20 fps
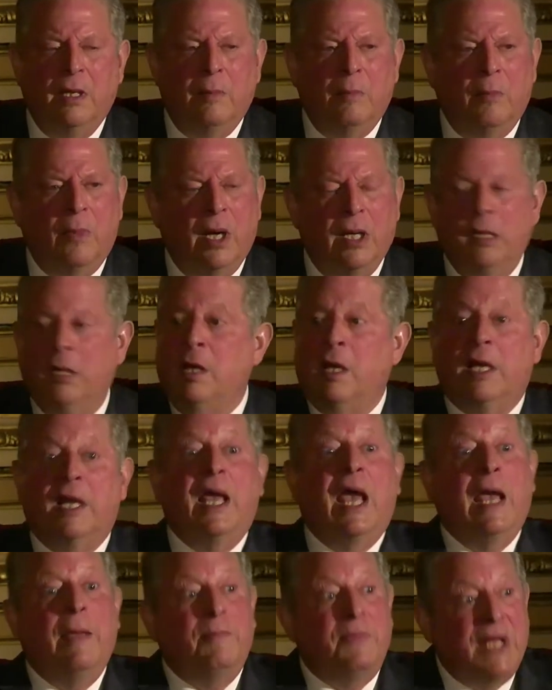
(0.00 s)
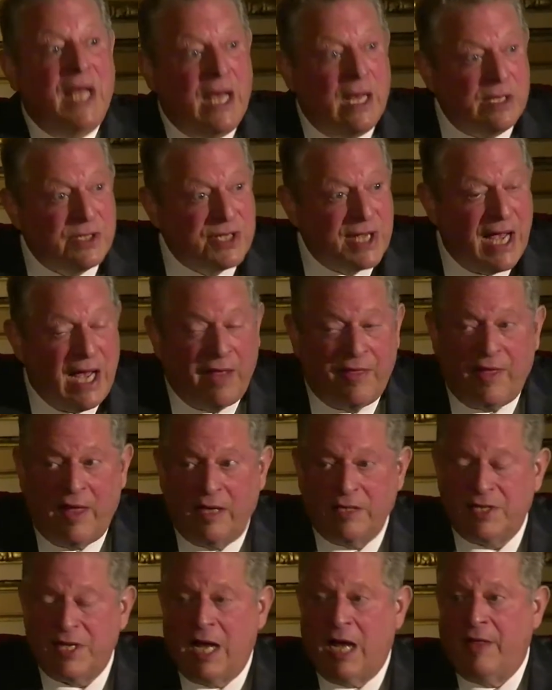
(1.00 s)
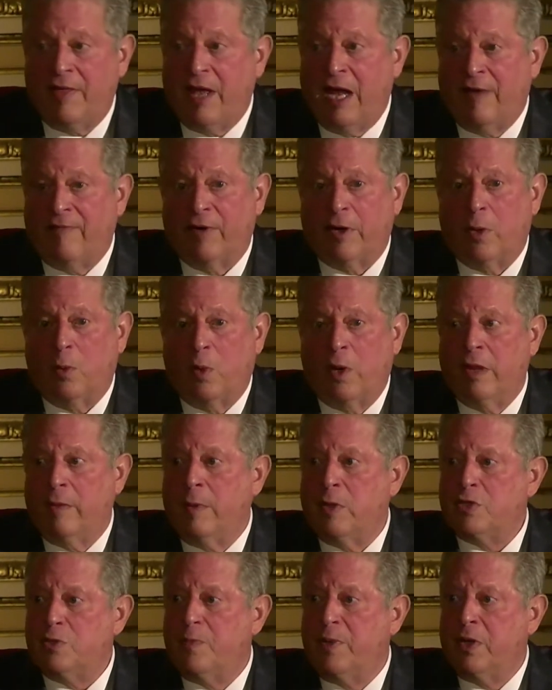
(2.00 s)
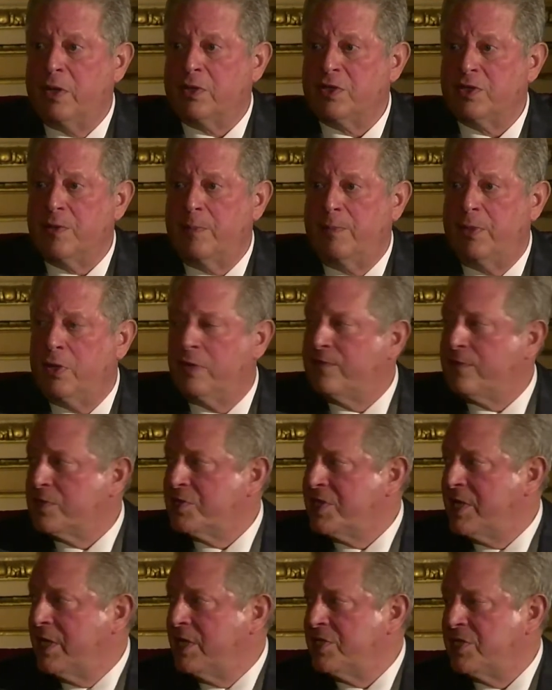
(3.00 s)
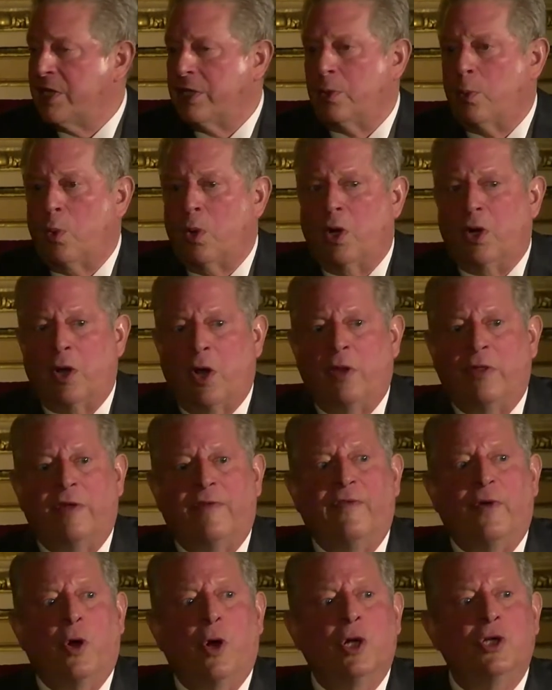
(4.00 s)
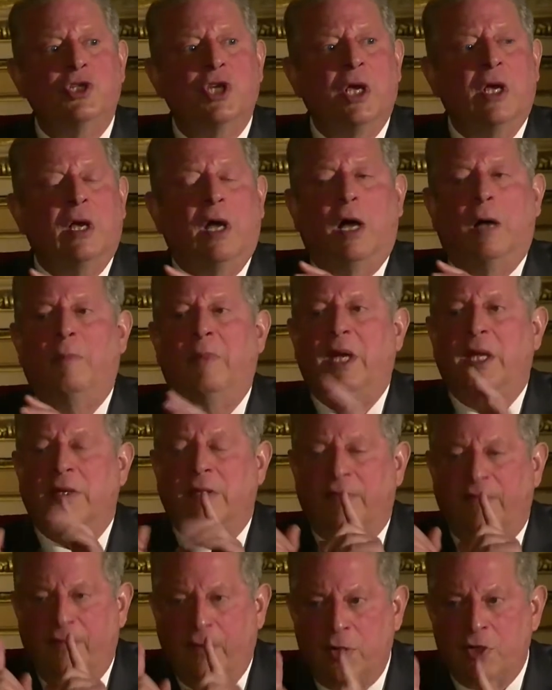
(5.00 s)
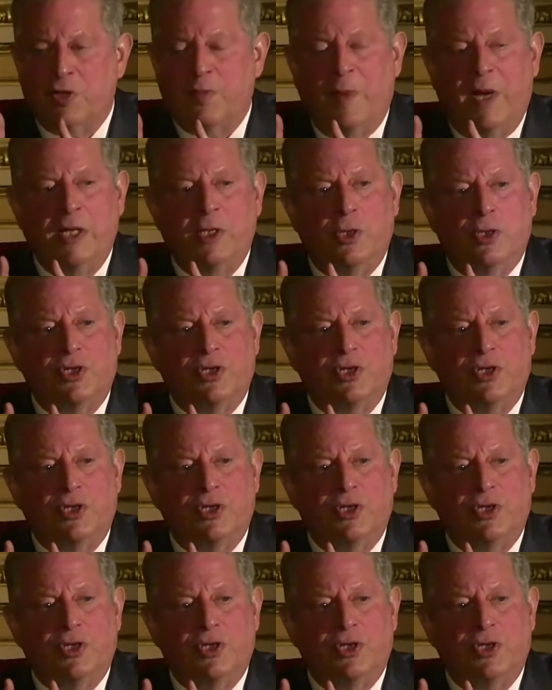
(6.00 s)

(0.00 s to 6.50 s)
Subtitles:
But Cape Town, South Africa, one of the most beautiful cities in the world, on the verge of being the first major